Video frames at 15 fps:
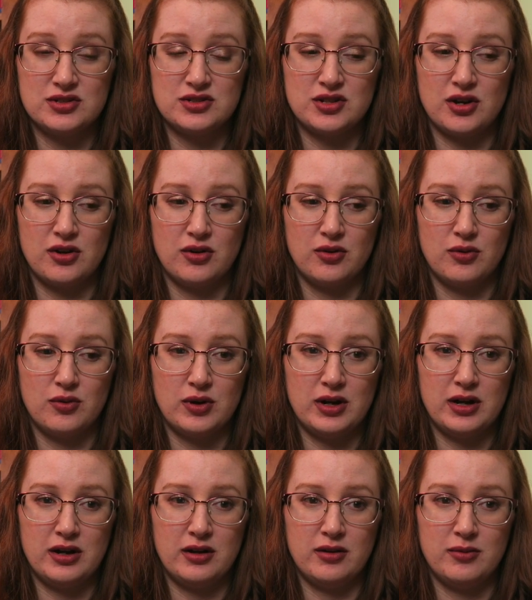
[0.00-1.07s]
So
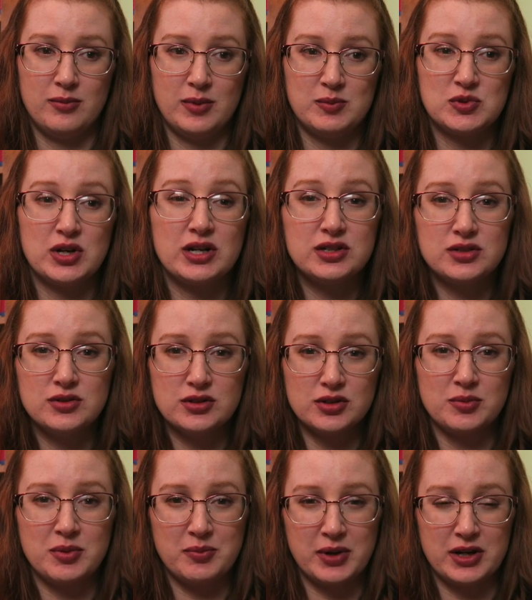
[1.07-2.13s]
um, I'm trying to do a
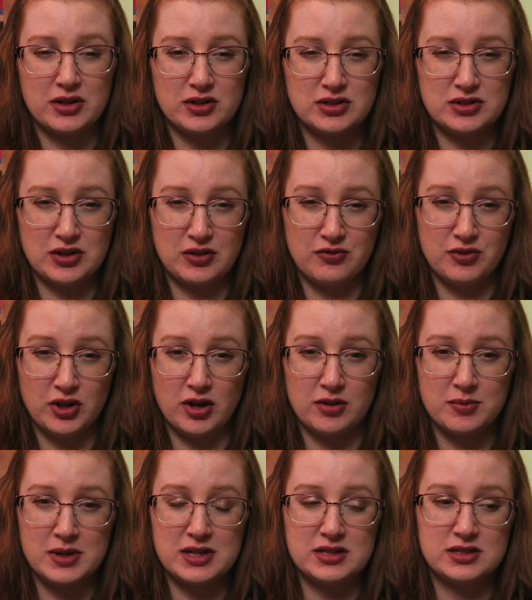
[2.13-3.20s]
little bit better during
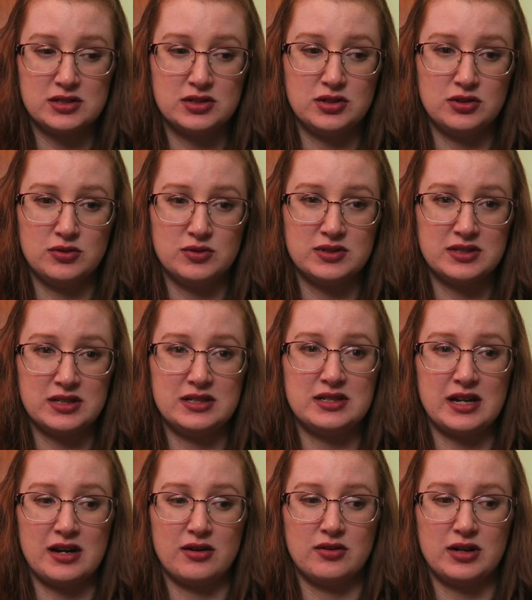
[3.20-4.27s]
Vlogmas to sit
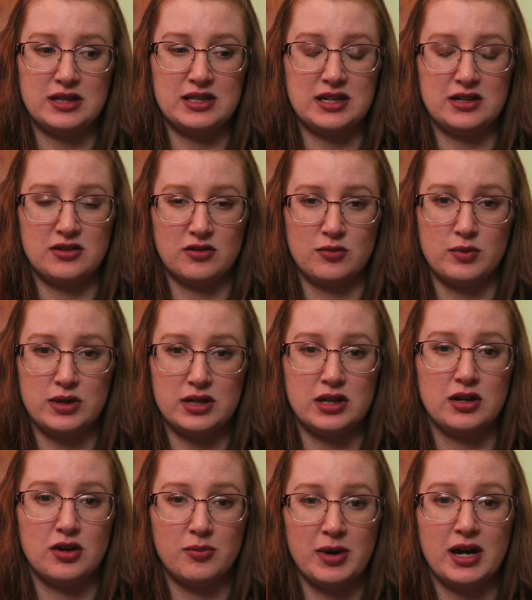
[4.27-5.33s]
down at the end of the week
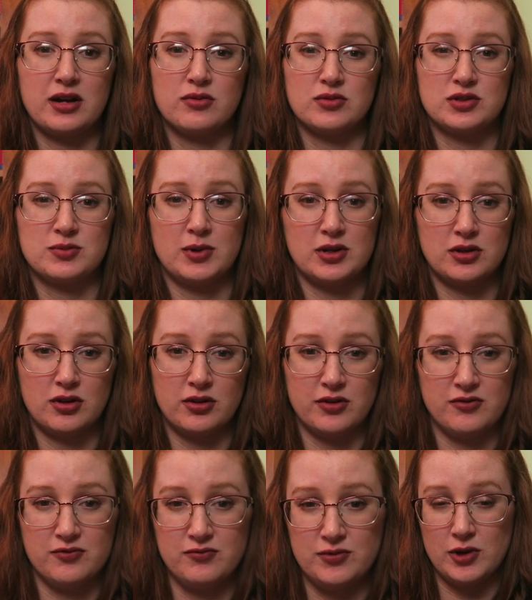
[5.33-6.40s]
and go back and respond to all
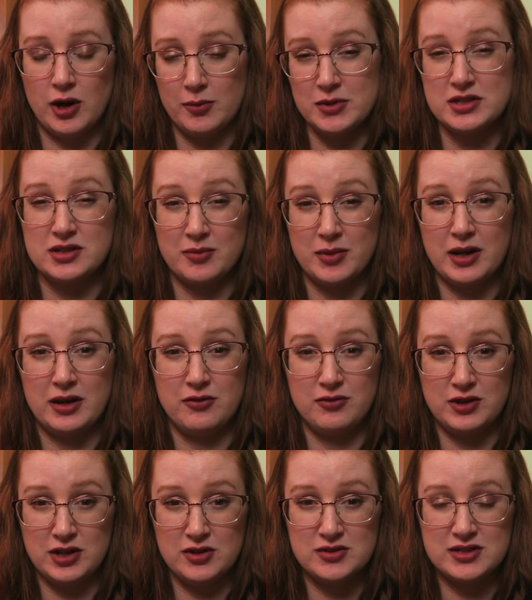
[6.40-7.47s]
the comments on my
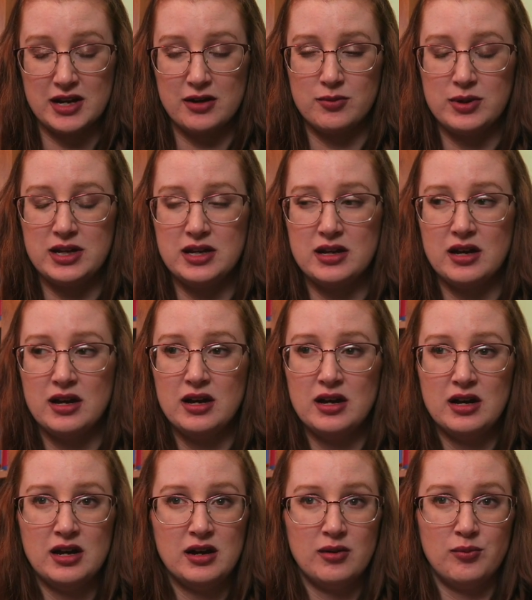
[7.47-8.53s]
videos that week
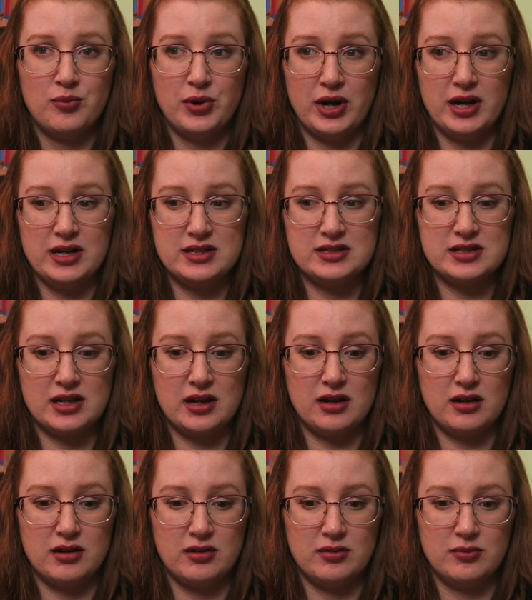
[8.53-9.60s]
but
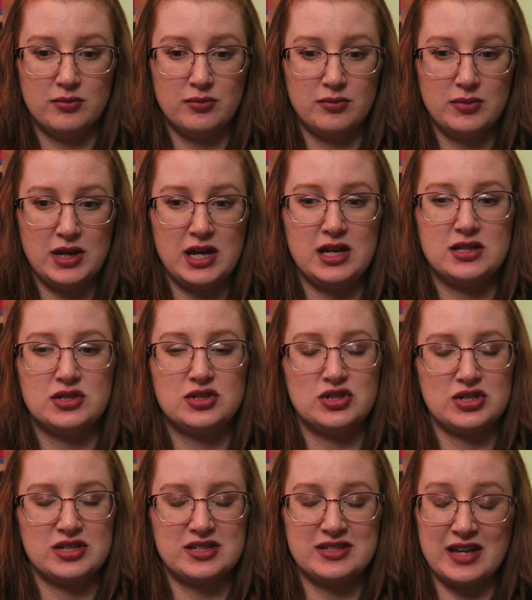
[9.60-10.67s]
um, it's
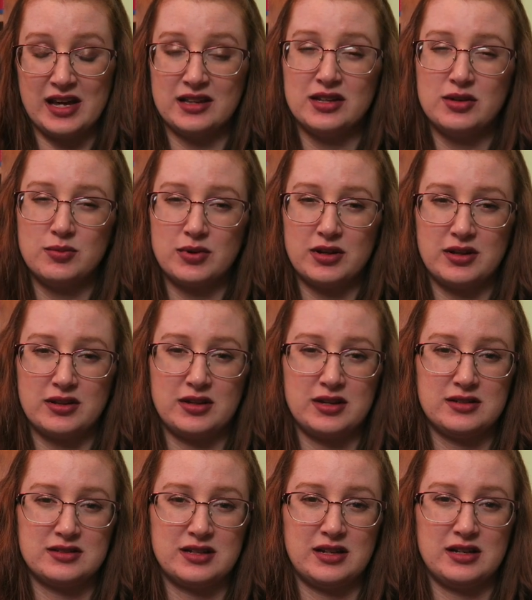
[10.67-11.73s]
just sadly one of the
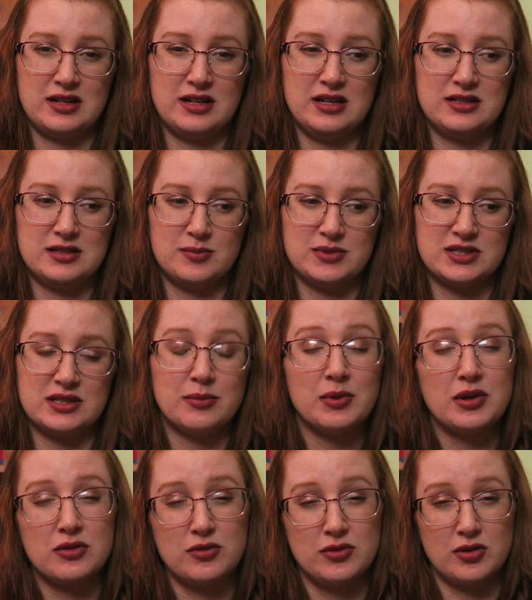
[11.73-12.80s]
things that ends up
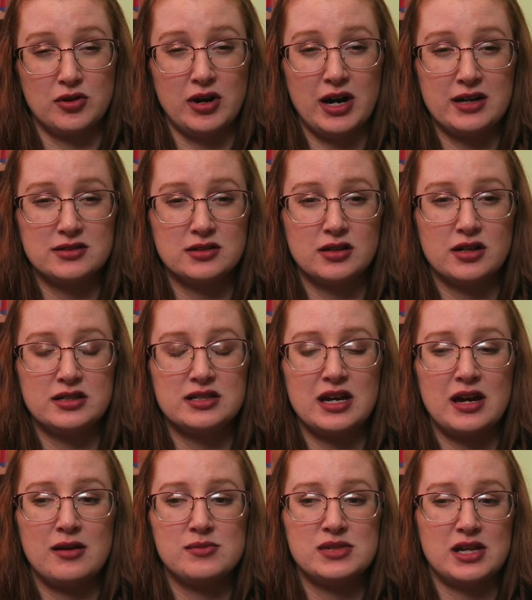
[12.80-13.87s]
slipping through the cracks a lot of
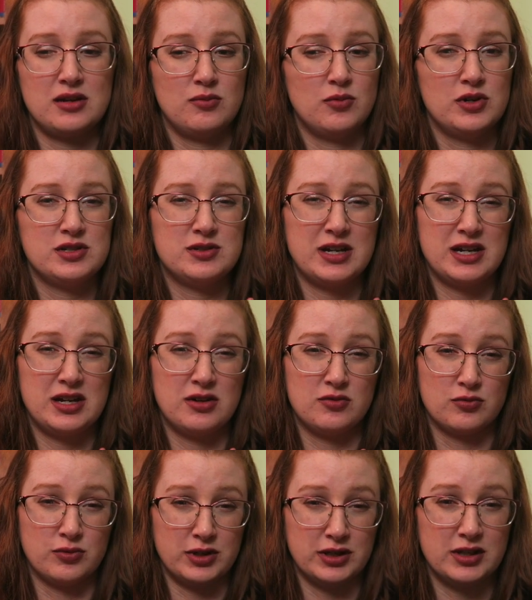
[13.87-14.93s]
times and once I
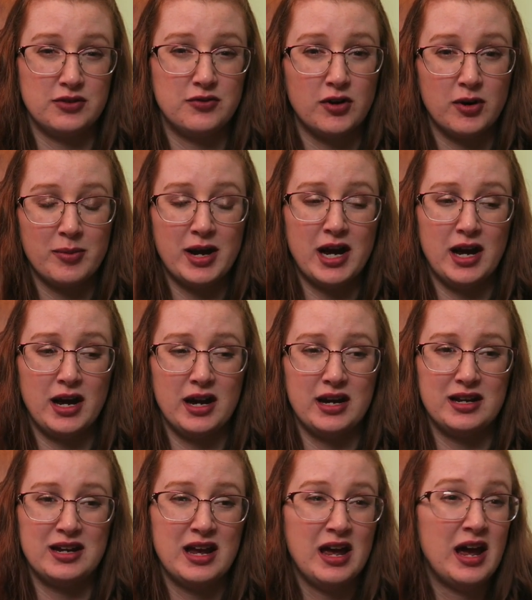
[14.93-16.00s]
get really far
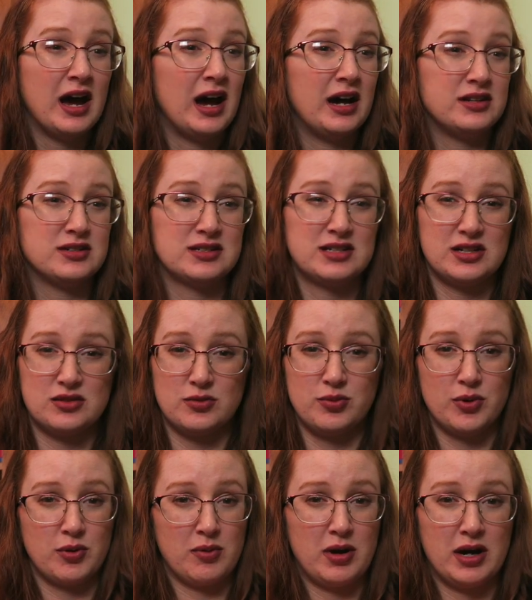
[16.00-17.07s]
behind I just get to a
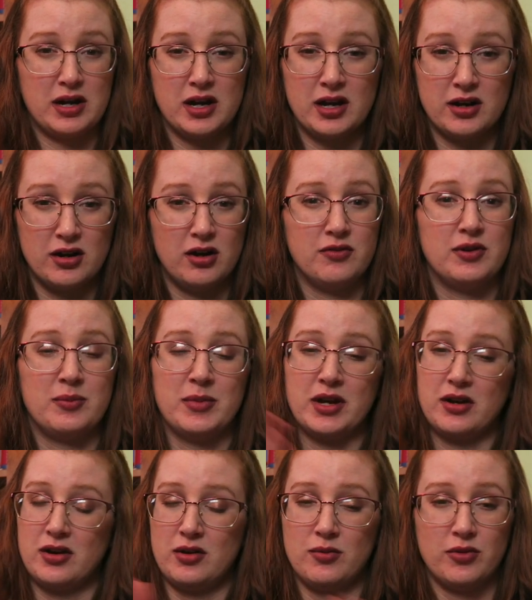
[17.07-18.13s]
point where I cut it off and I'm
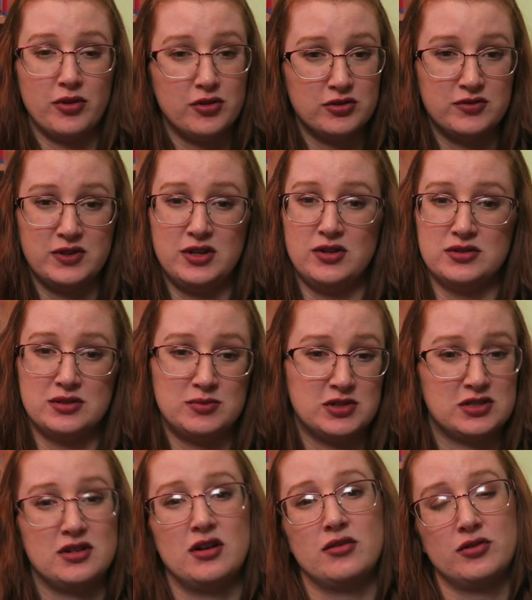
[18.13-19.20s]
like all right well those videos I'm
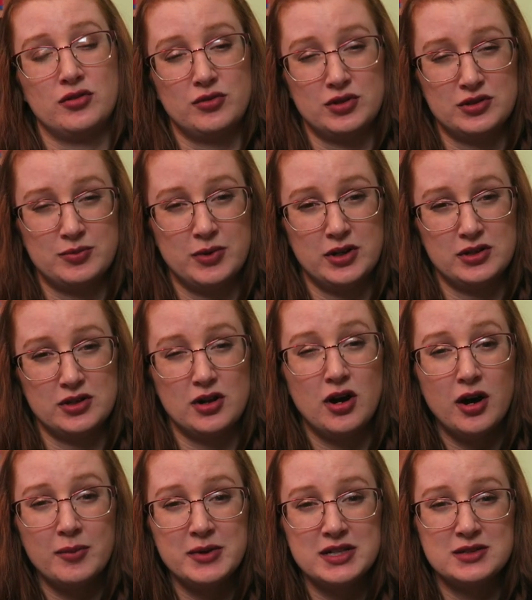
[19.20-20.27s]
just not going to respond to
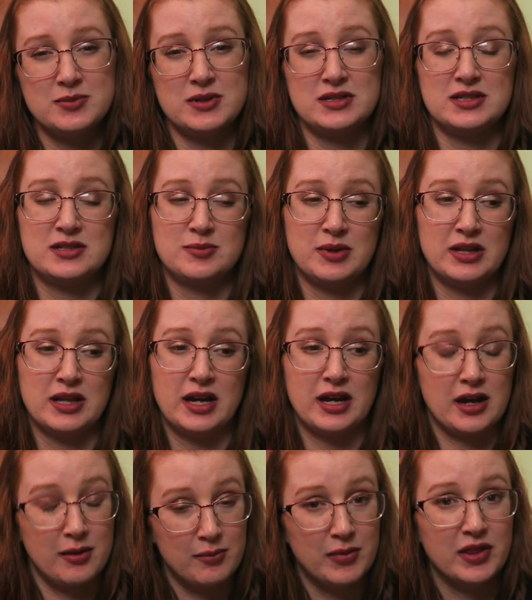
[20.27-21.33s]
comments because it's been
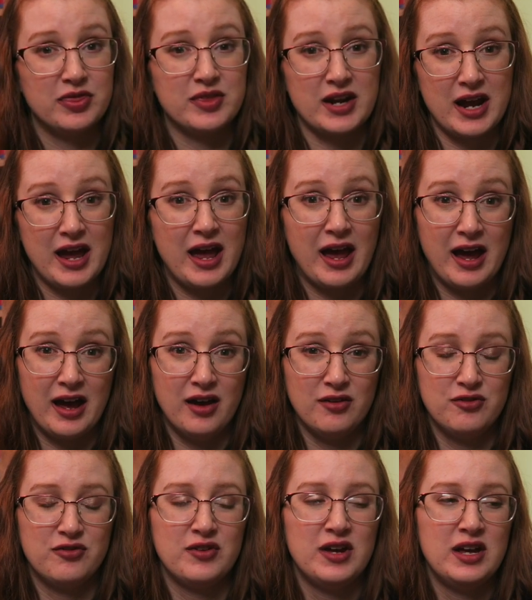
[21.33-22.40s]
like a month and a
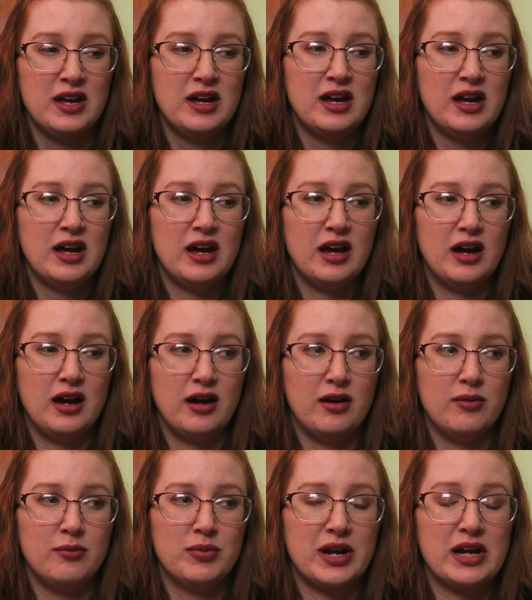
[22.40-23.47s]
half
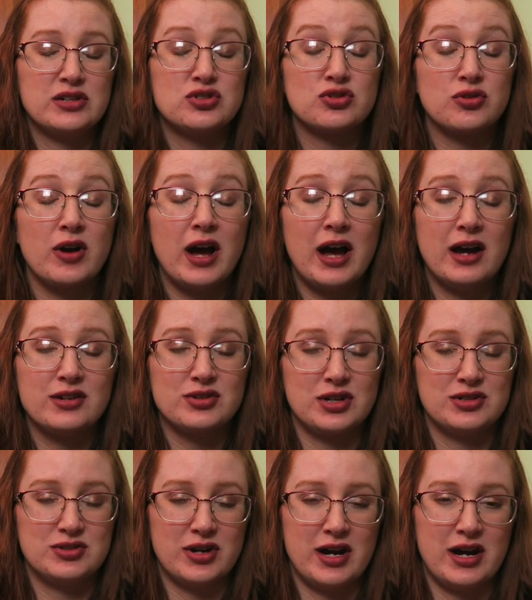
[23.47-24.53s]
um, but I try
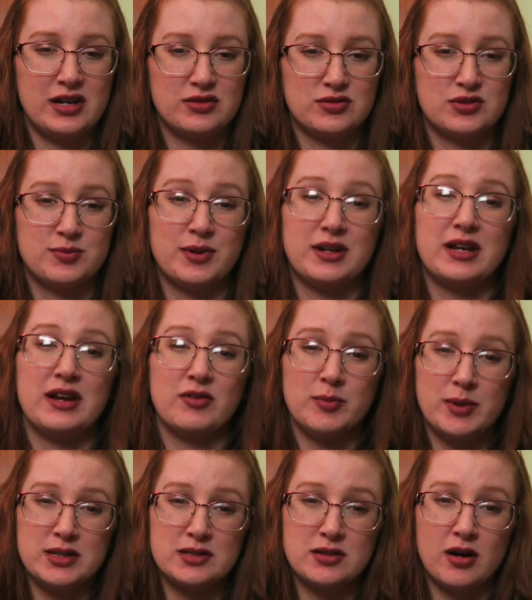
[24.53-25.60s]
try try to respond to
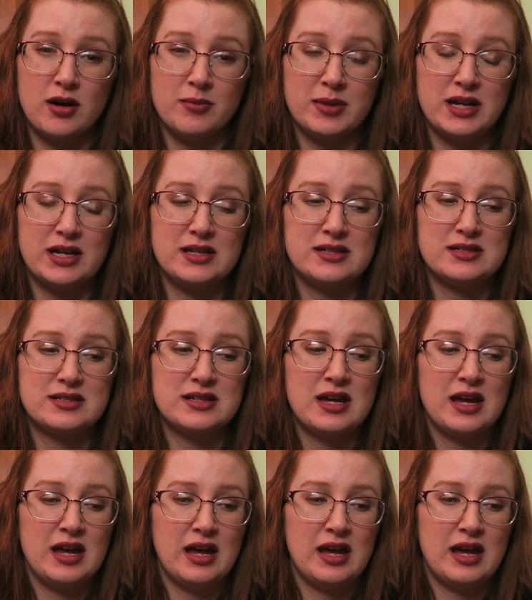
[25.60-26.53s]
everybody's comments